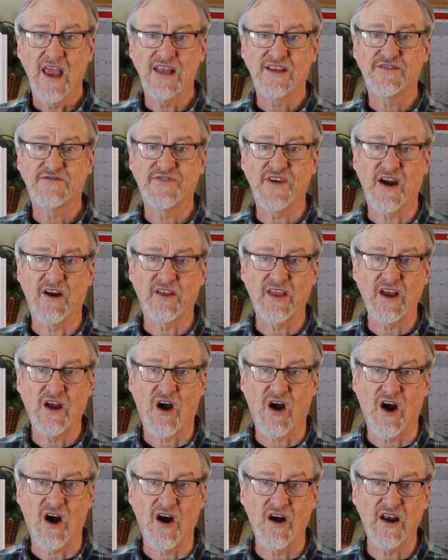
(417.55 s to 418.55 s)
It's fairly
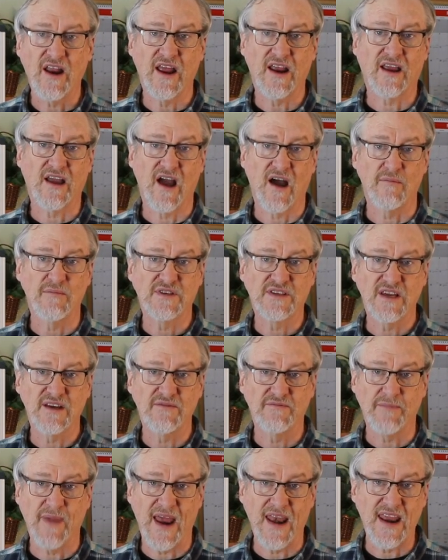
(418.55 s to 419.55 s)
hard, it comes
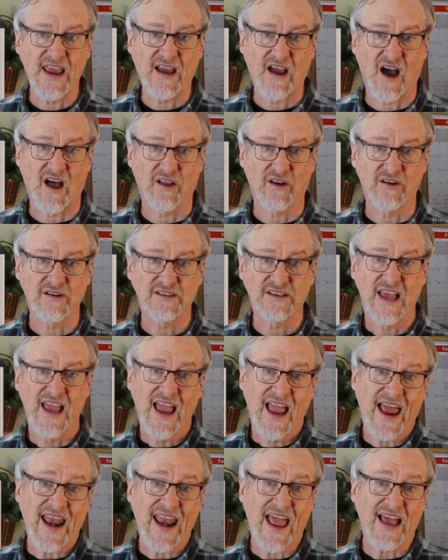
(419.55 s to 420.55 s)
in many colors,
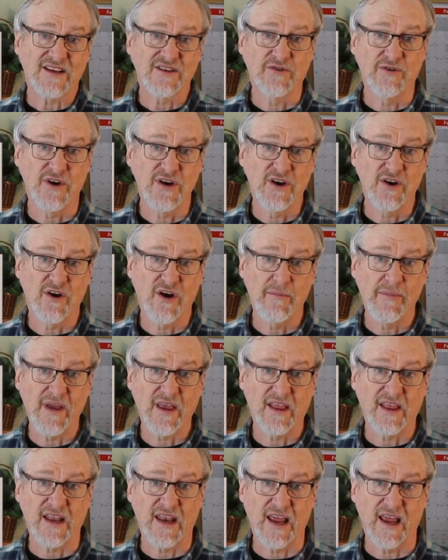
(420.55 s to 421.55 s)
and has good
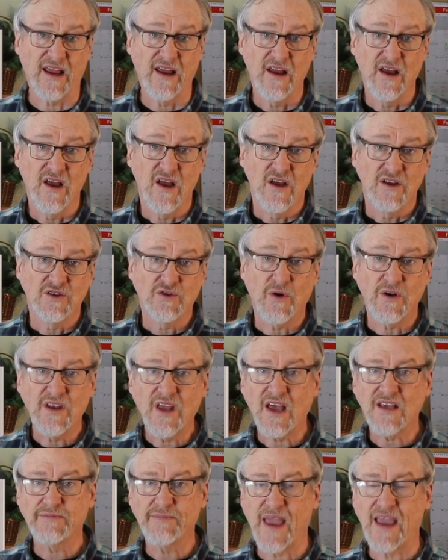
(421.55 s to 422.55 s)
durability. So it
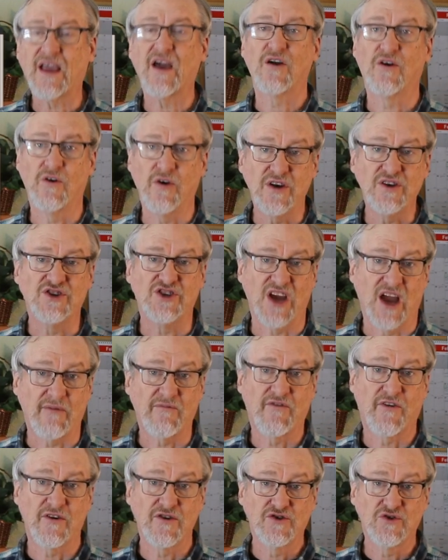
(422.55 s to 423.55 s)
does make a good
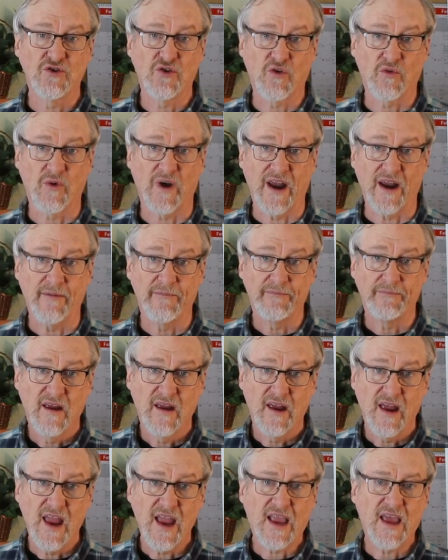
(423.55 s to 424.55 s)
gem for jewelry.
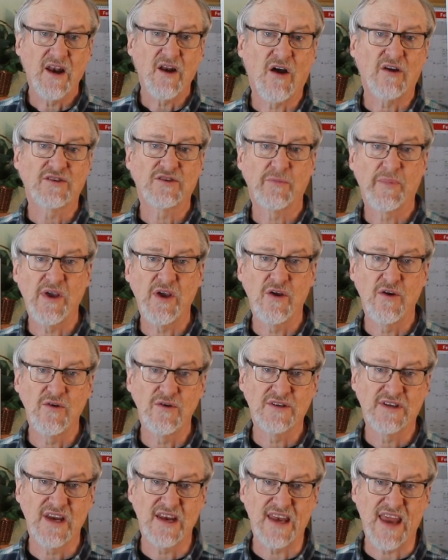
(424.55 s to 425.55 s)
It also be
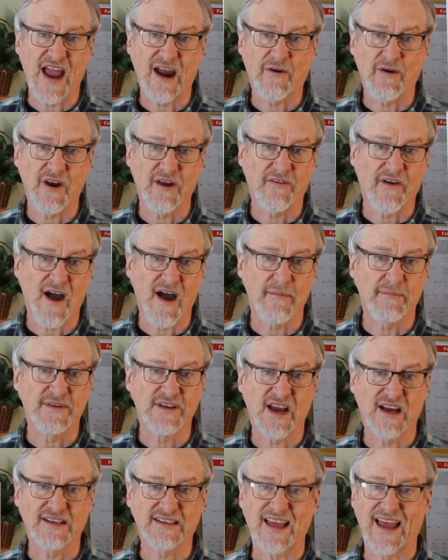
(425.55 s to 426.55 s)
used in decorative
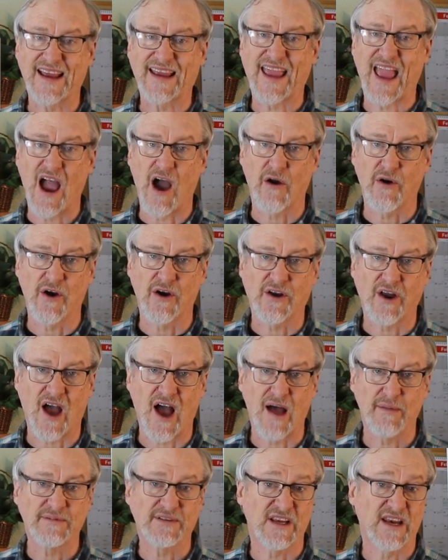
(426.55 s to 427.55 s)
objects like
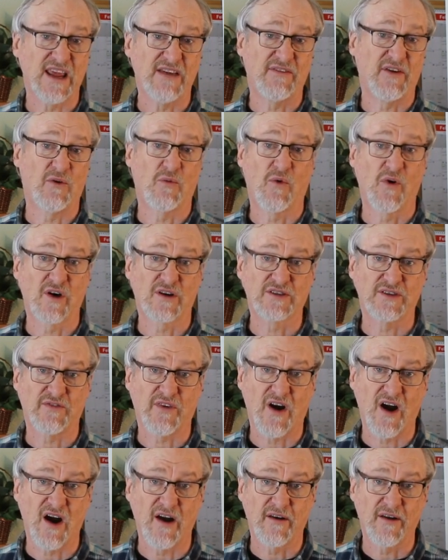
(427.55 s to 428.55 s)
countertops and even works of
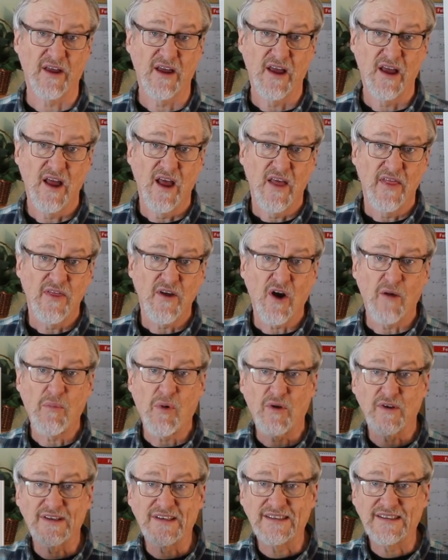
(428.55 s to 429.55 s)
art. There are
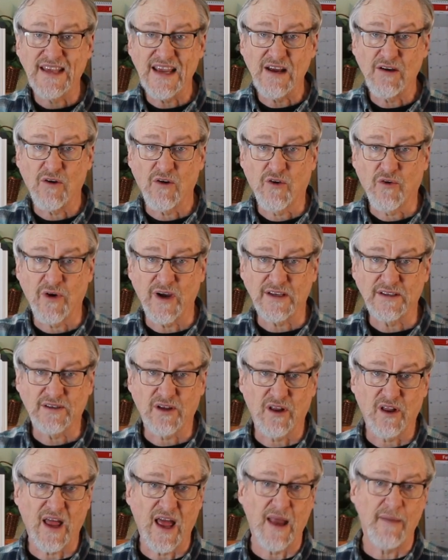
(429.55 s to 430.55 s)
both single
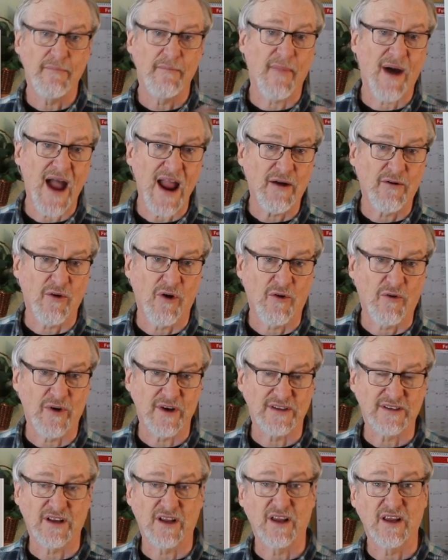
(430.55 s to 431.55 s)
crystal and
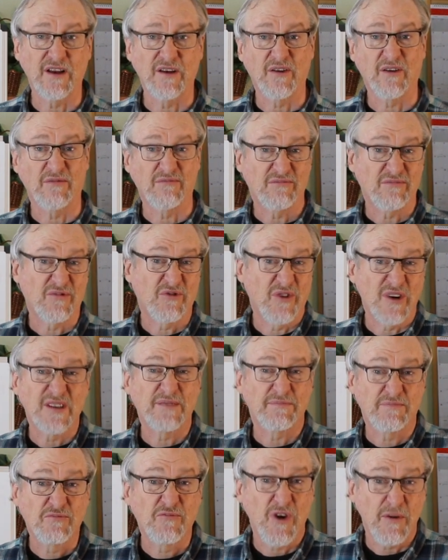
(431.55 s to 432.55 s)
microcrystalline, um,
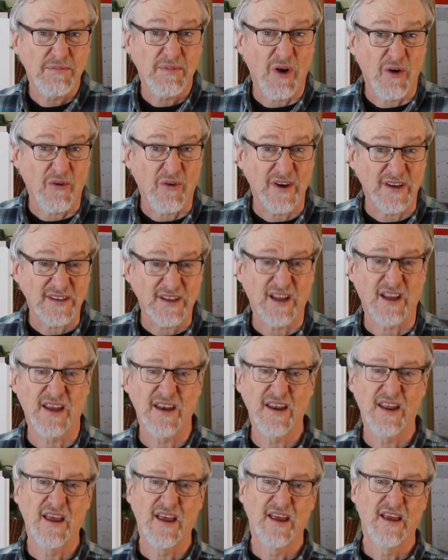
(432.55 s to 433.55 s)

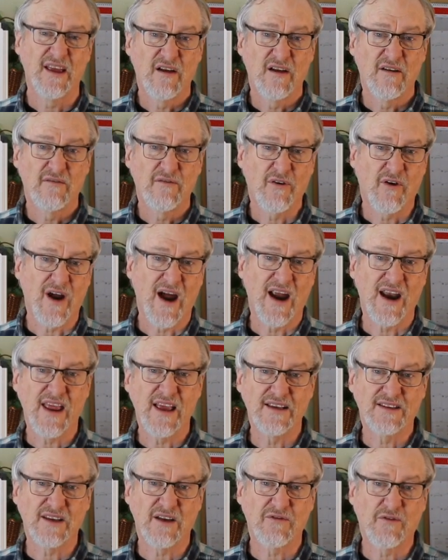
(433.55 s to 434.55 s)
cryptocrystalline
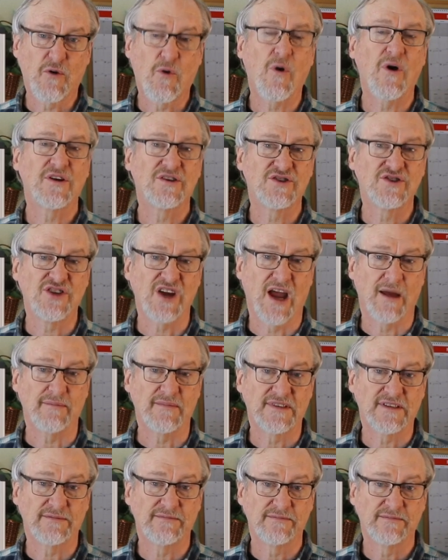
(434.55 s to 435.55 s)
varieties of quartz
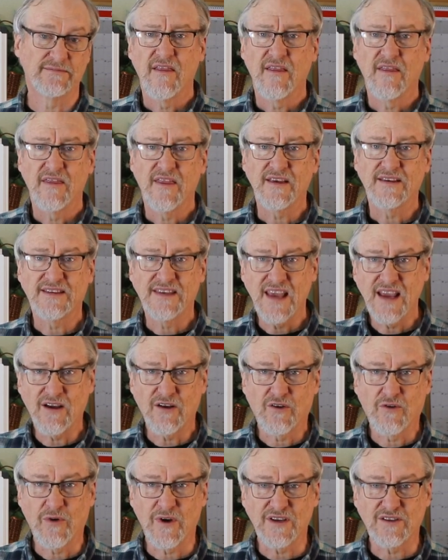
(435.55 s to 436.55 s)
gems. The
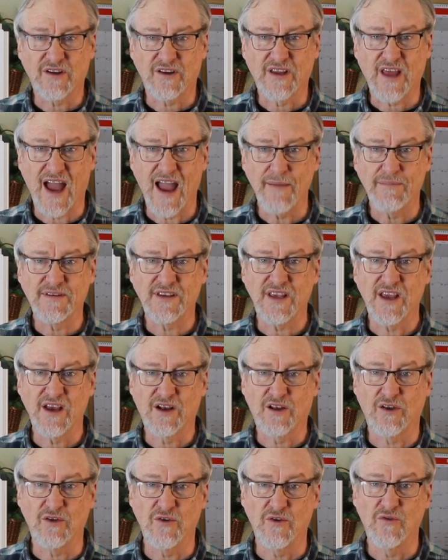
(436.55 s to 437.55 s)
single crystal types
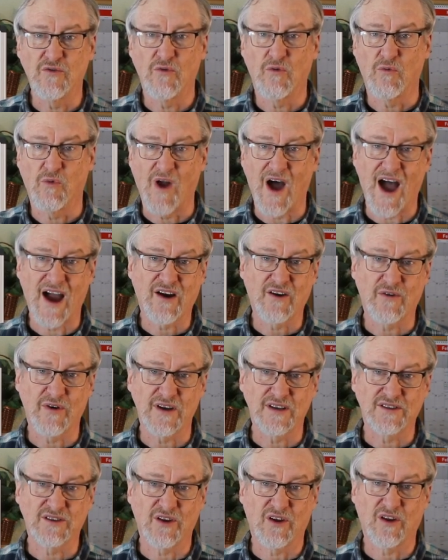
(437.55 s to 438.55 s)
include rock
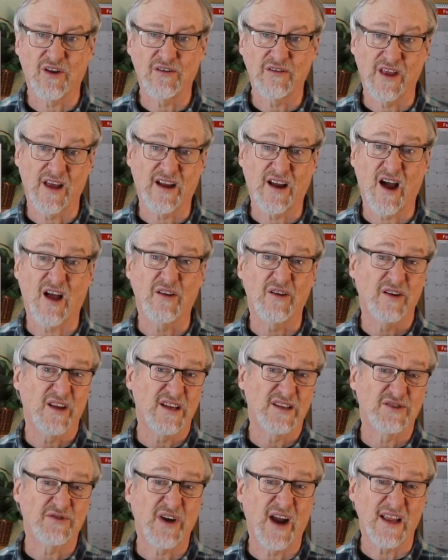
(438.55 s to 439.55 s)
crystal, the
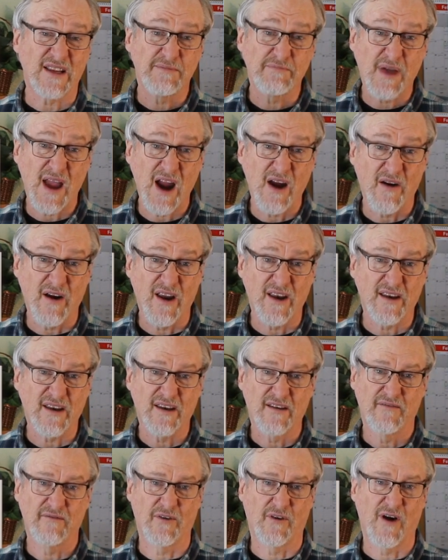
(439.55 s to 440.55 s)
colorless transparent
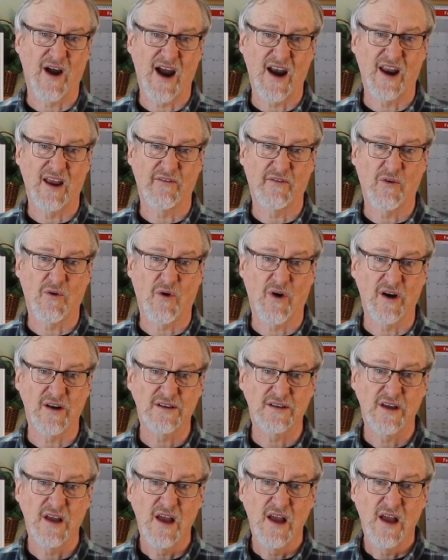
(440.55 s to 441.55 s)
variety of
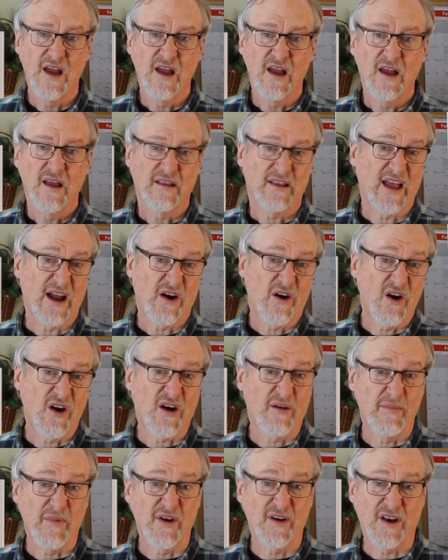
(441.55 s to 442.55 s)
quartz, like
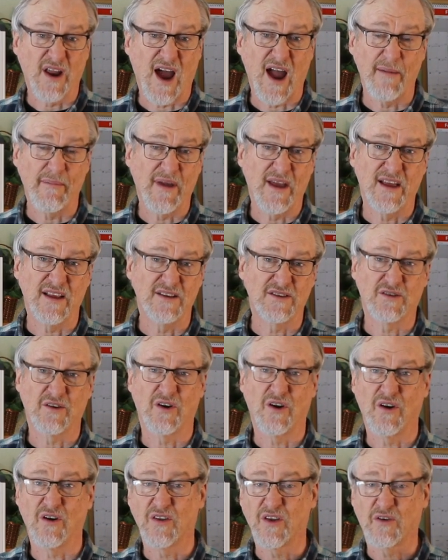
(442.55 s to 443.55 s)
Herkimer diamonds
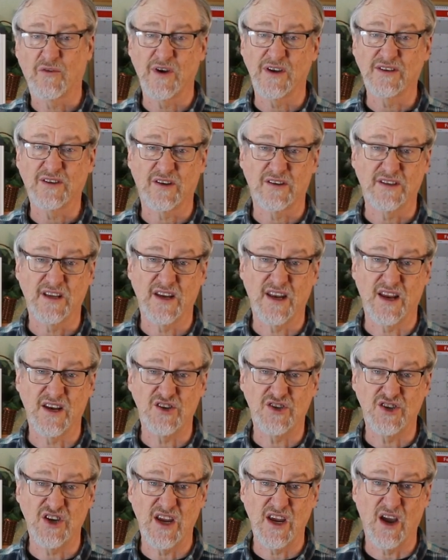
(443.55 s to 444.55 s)
or the crystals in a
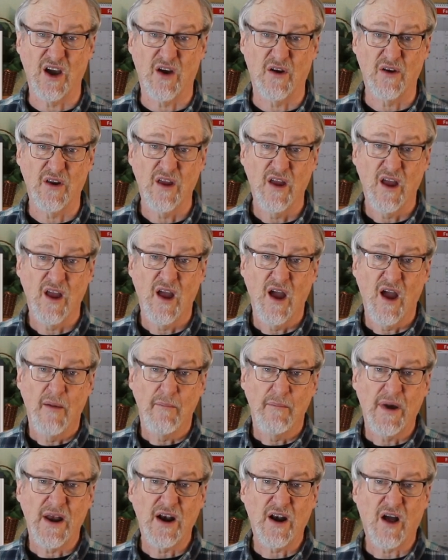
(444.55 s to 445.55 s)
geode,
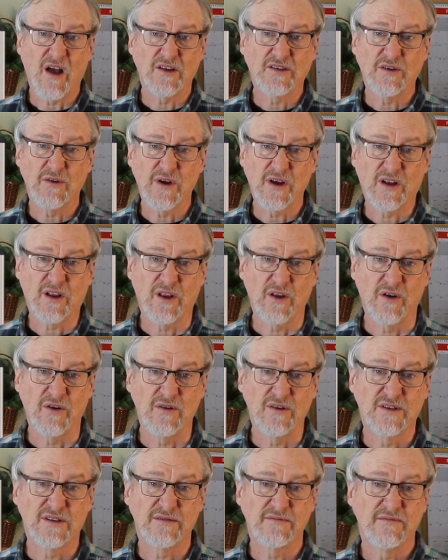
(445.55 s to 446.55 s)
but it also
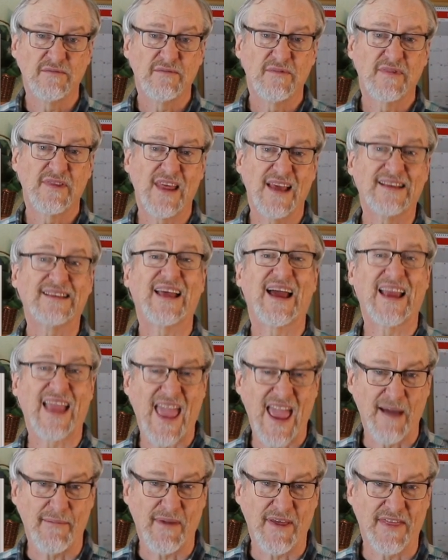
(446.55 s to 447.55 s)
includes things
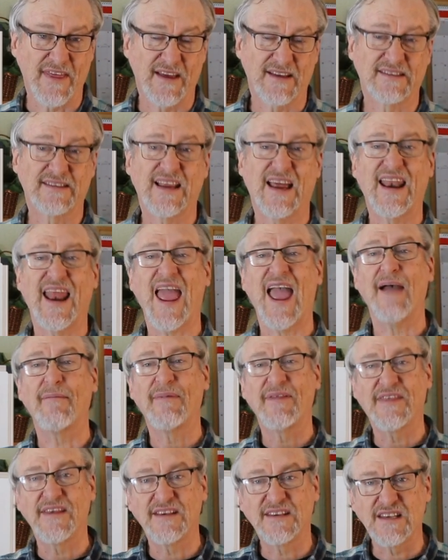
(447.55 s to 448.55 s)
like amethyst. And
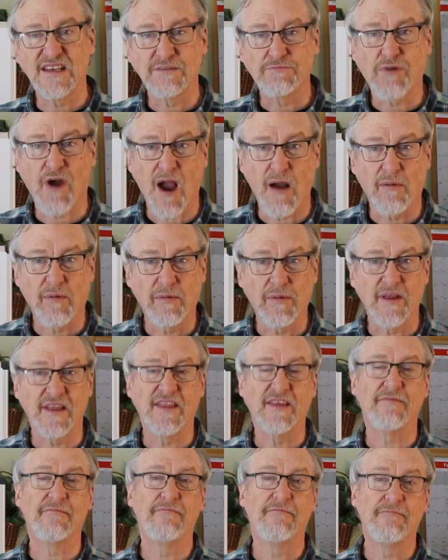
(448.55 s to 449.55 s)
amethyst is probably
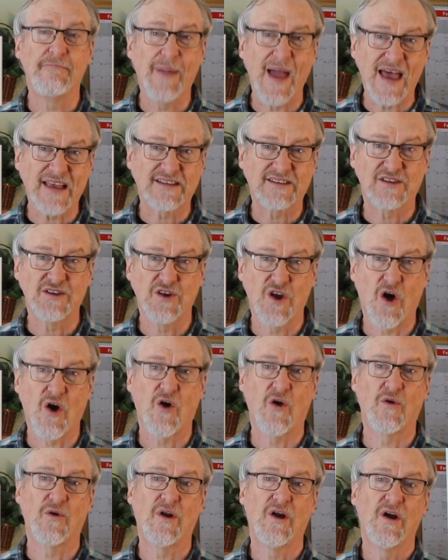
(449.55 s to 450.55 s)
the best
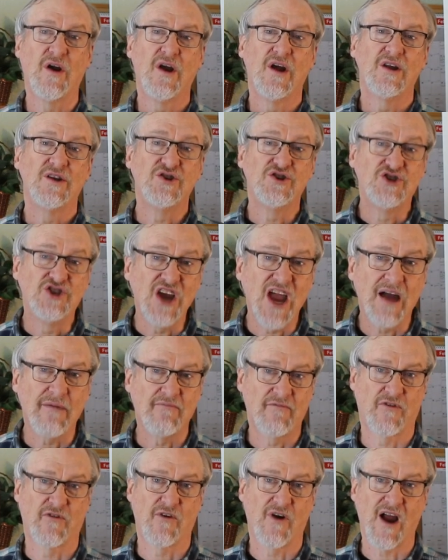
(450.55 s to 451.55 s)
known
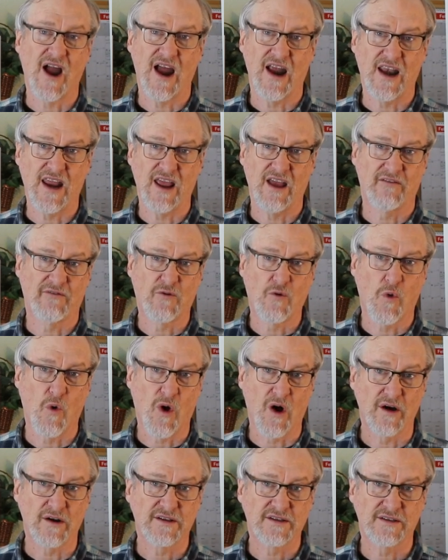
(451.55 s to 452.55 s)
gem variety of
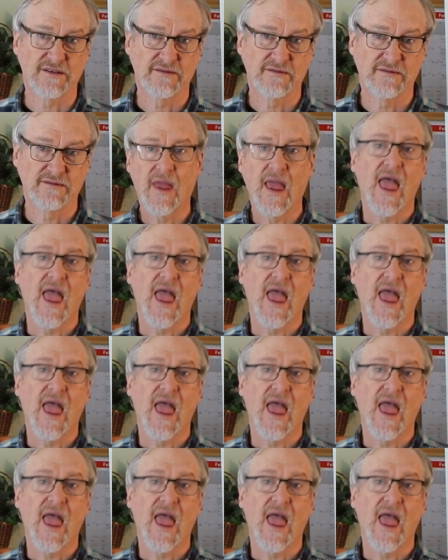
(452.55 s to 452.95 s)
quartz.